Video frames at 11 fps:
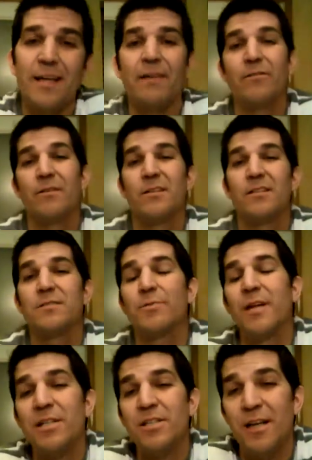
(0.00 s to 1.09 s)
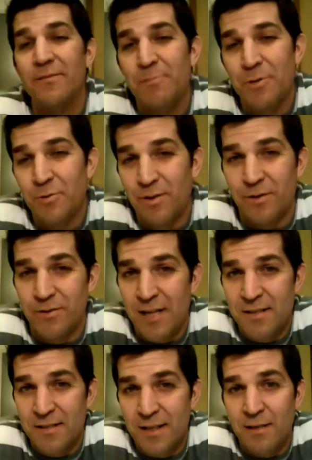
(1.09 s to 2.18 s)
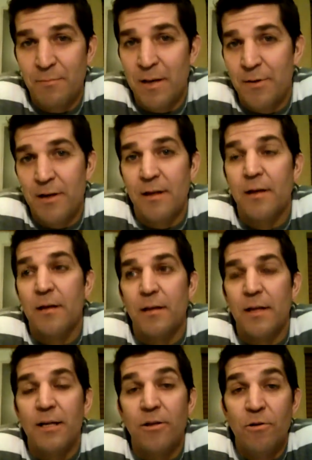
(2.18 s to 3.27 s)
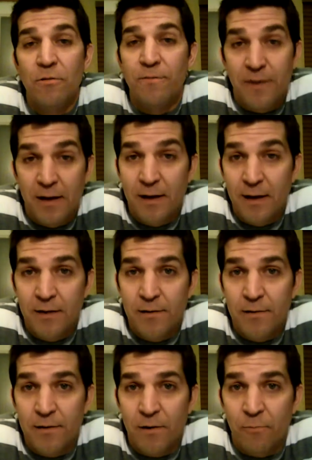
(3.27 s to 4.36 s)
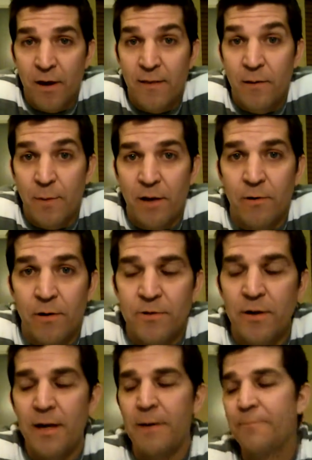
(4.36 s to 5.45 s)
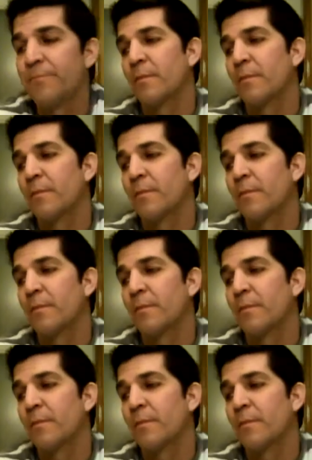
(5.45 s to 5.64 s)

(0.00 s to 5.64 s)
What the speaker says: Give you a little explanation of them, do a little tasting, and maybe let you find a wine that you might want to try.